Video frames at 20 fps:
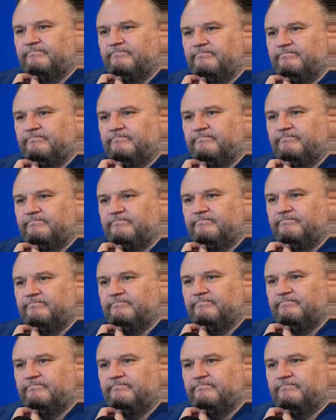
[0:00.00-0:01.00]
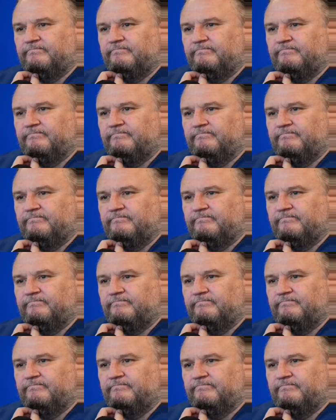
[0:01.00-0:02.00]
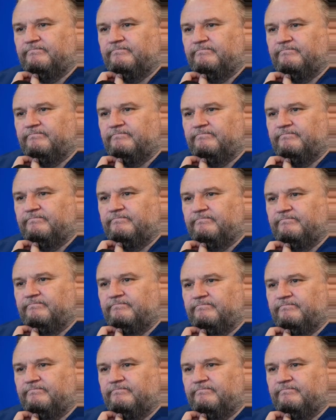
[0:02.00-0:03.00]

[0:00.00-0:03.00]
[no speech]